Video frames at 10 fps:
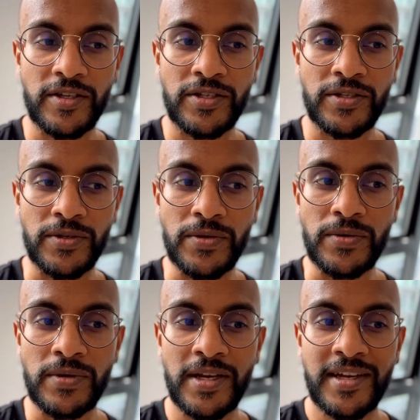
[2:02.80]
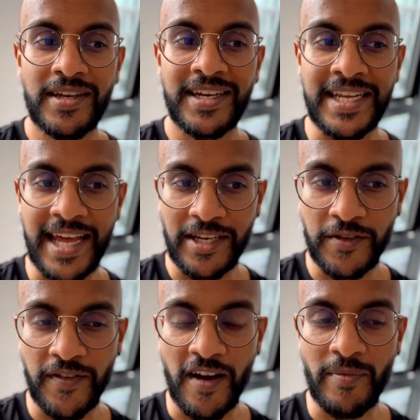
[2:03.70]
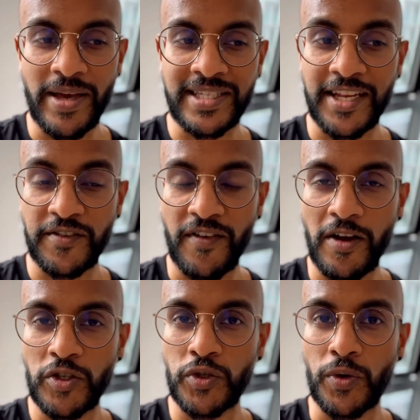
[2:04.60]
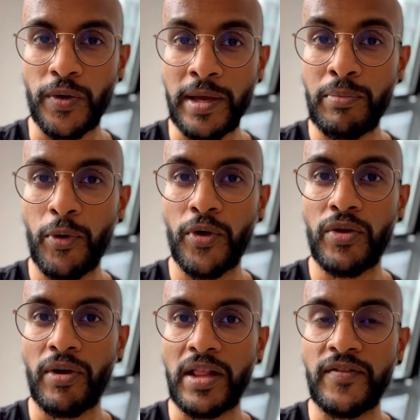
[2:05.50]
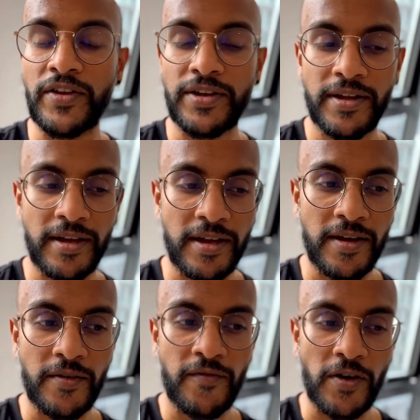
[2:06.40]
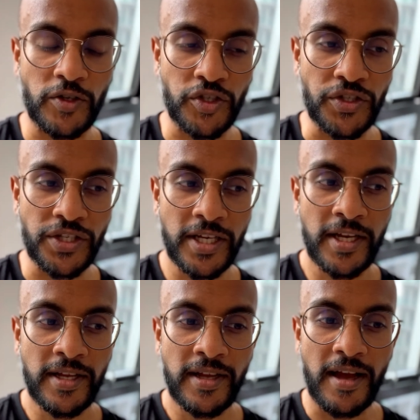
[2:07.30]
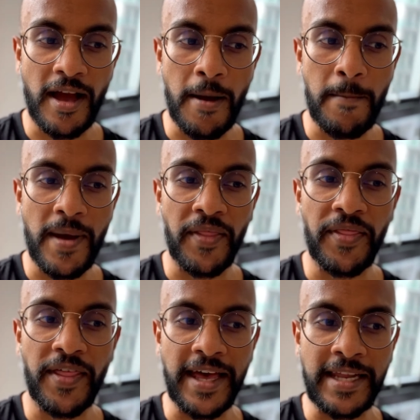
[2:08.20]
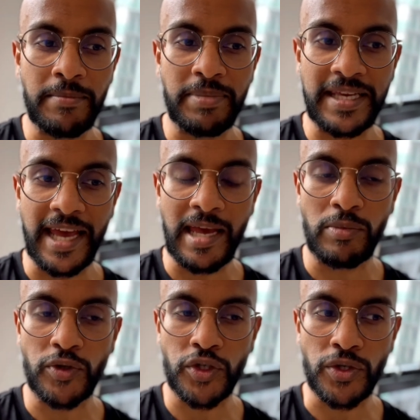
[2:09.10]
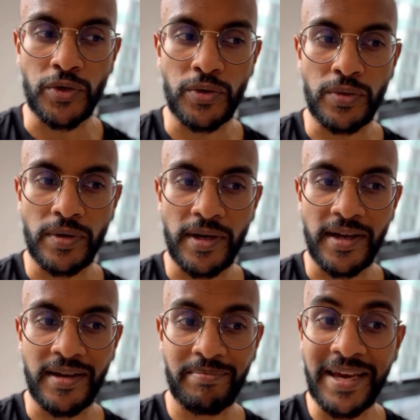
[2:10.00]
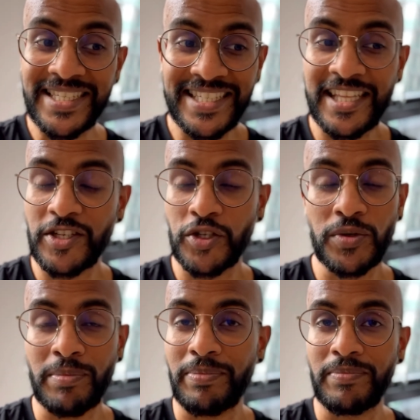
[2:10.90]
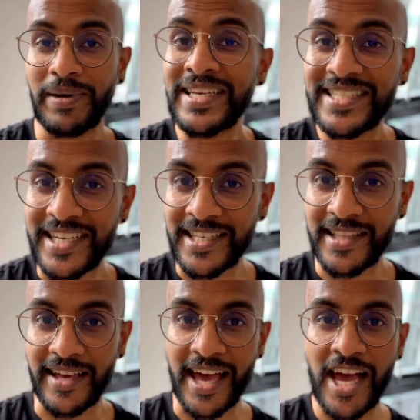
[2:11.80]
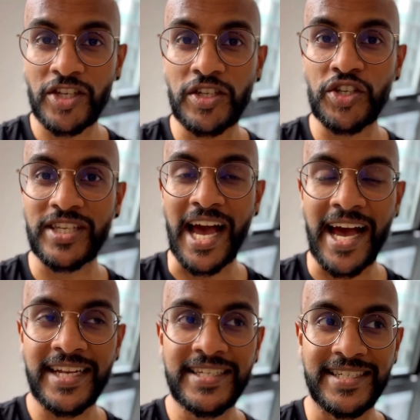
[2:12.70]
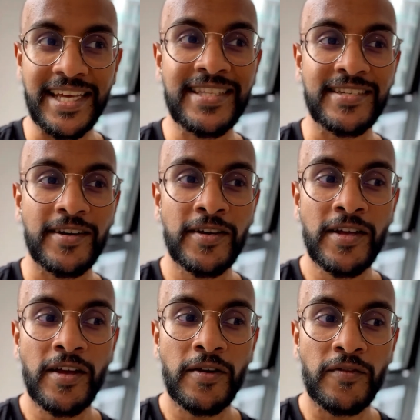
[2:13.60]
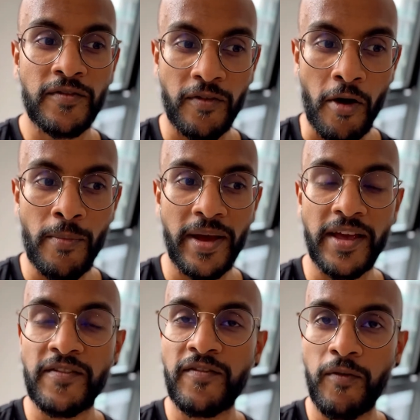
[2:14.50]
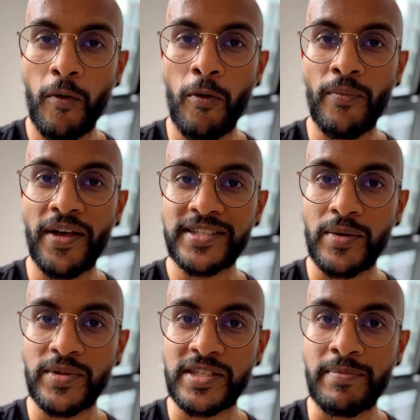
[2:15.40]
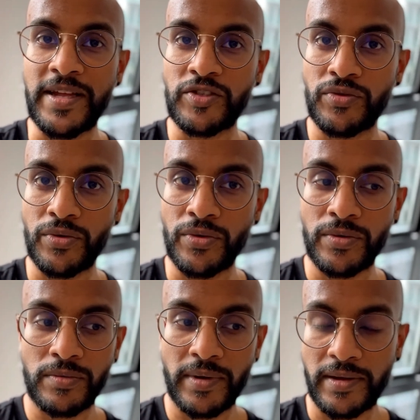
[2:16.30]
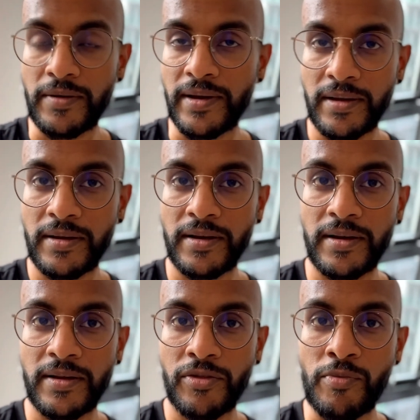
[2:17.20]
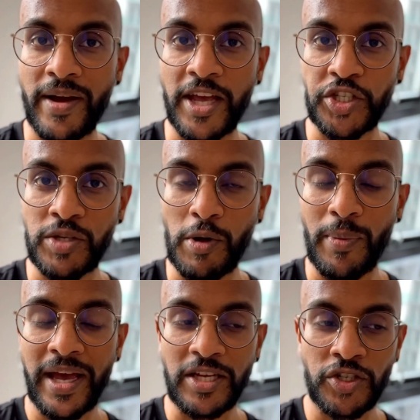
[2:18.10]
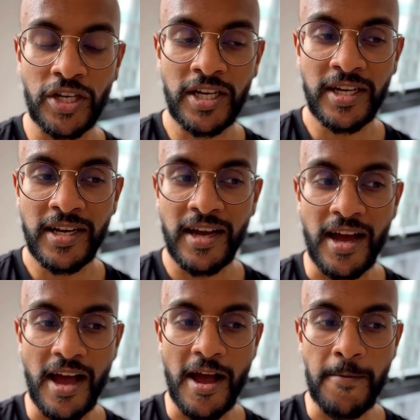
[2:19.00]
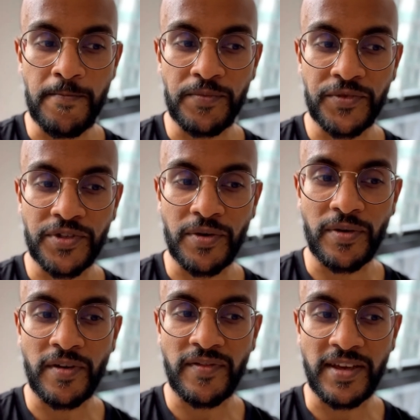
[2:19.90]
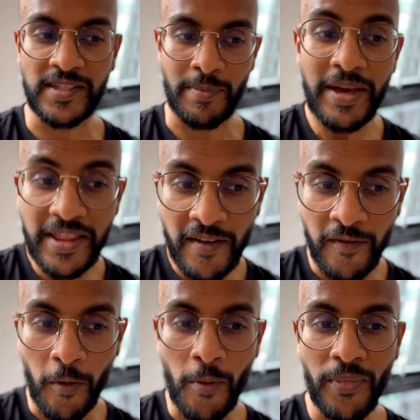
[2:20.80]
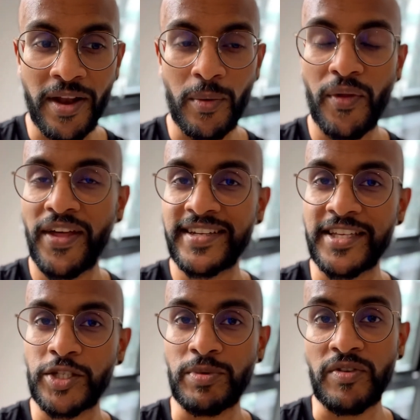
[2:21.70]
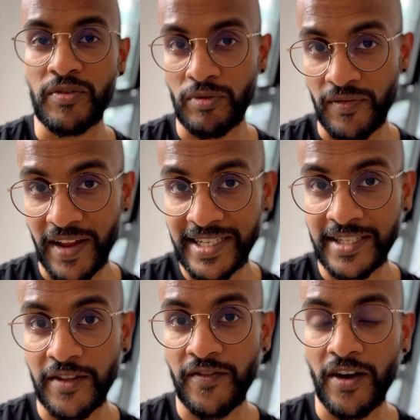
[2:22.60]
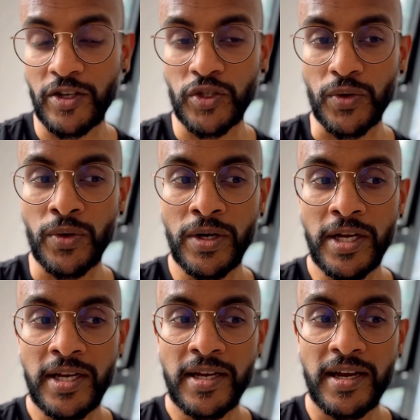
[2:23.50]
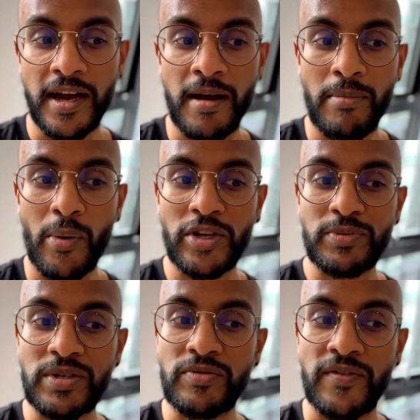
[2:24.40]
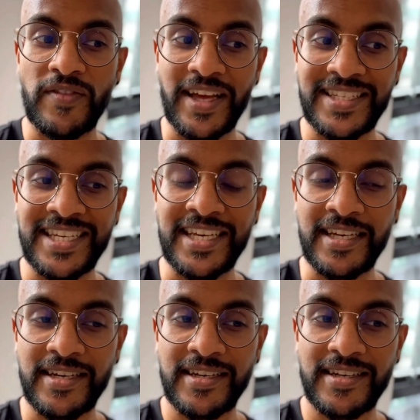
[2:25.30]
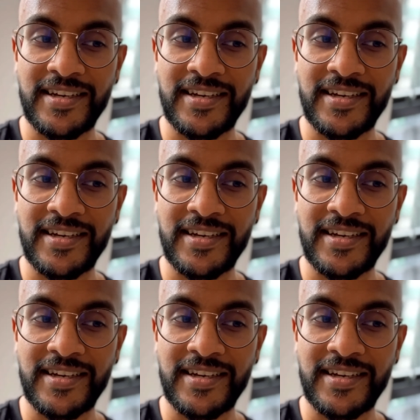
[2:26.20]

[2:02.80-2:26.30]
to connect to Firebase, connect to Firestore, import the relevant functions, and then be able to basically do the basics, like actually just add data from a form that someone submits through my HTML page. So if they submit that form, then I want that data to be reflected in the Firestore, but I want it to be reflecting